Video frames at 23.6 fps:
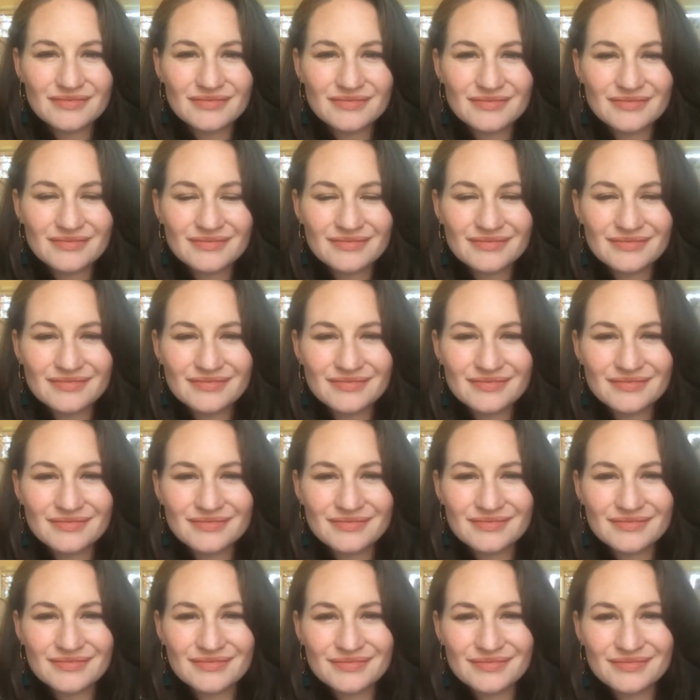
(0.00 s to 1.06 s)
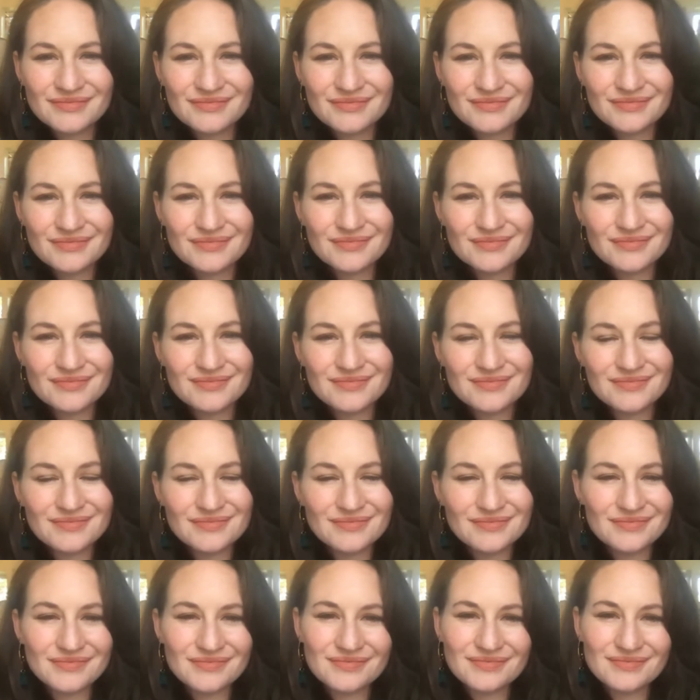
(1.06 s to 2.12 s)

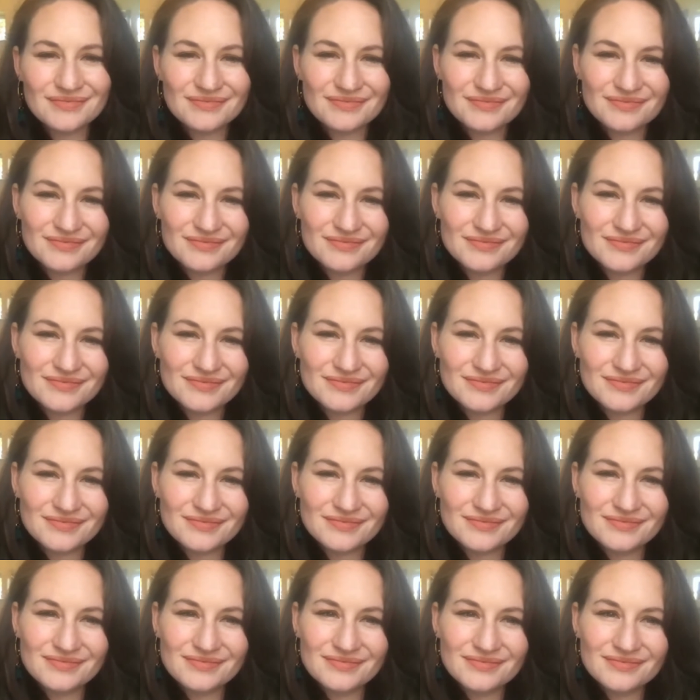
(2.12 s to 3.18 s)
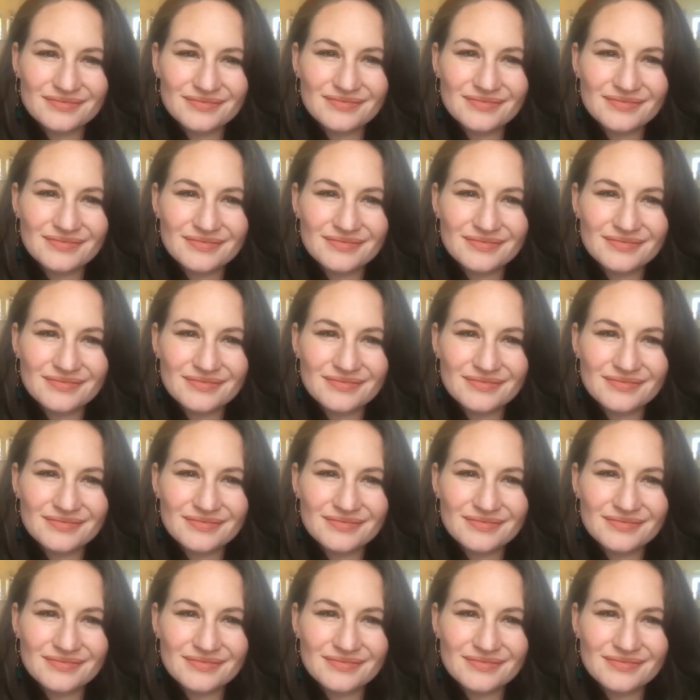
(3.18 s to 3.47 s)
(silent)